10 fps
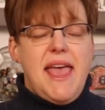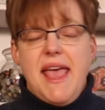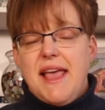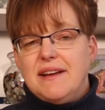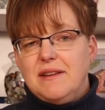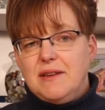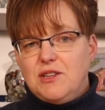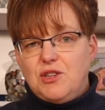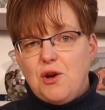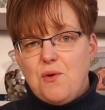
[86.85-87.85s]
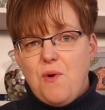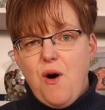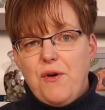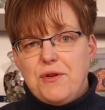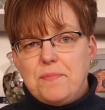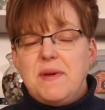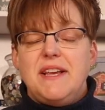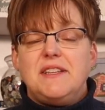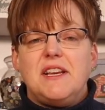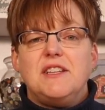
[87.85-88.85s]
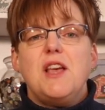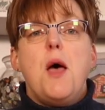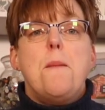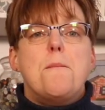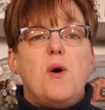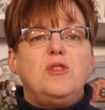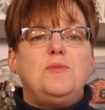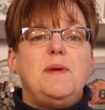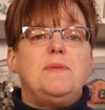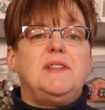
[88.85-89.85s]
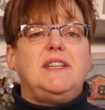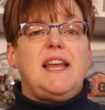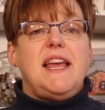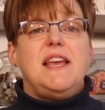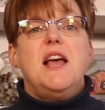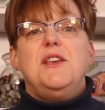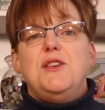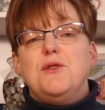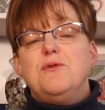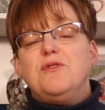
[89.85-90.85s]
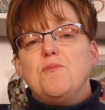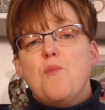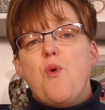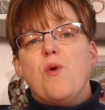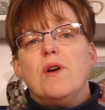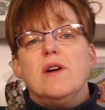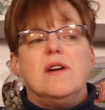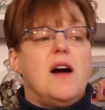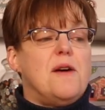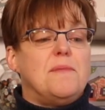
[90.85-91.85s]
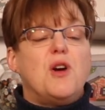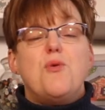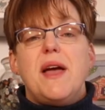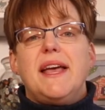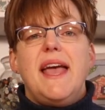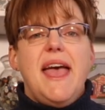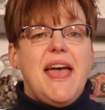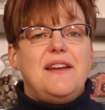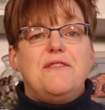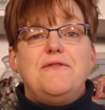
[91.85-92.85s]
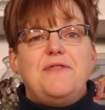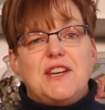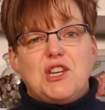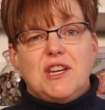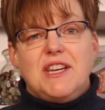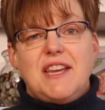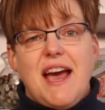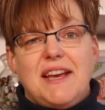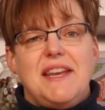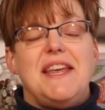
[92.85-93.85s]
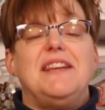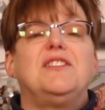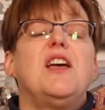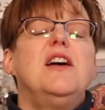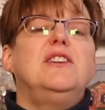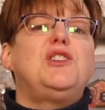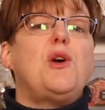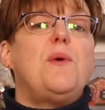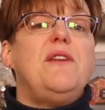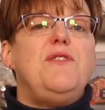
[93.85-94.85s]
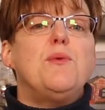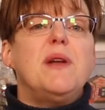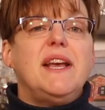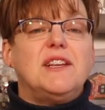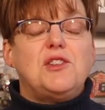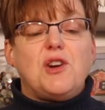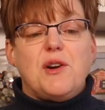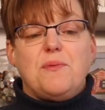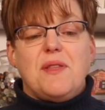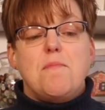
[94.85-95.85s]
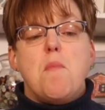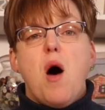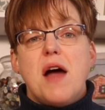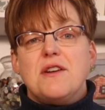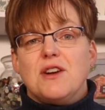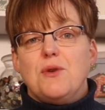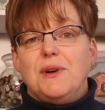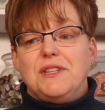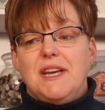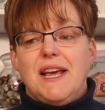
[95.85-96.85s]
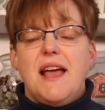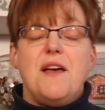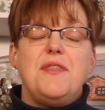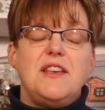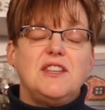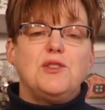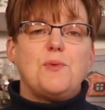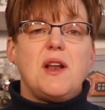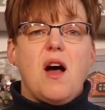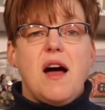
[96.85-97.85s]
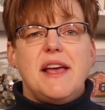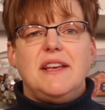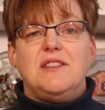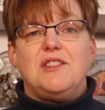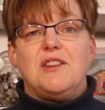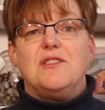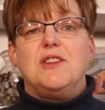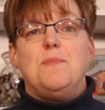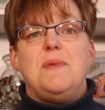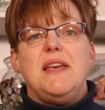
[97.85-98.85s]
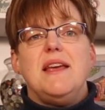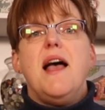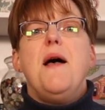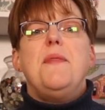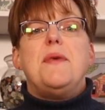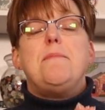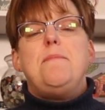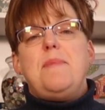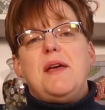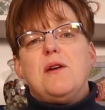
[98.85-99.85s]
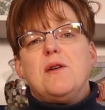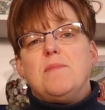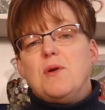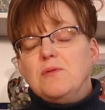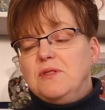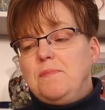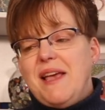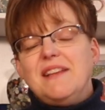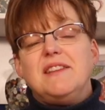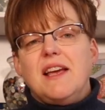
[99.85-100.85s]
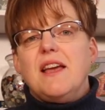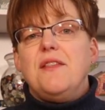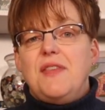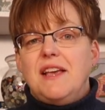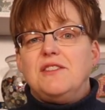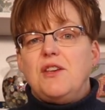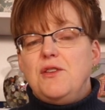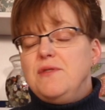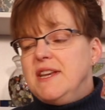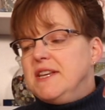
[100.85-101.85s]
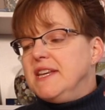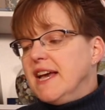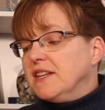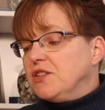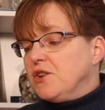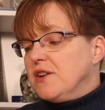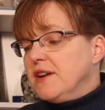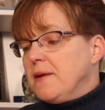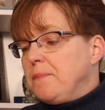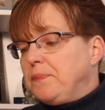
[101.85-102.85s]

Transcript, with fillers: hand sew all their pieces. Most people today use more um, quick and efficient techniques. So if you want to get started with modern quilting, this is what I consider to be the bare bones basic things that you need to get started.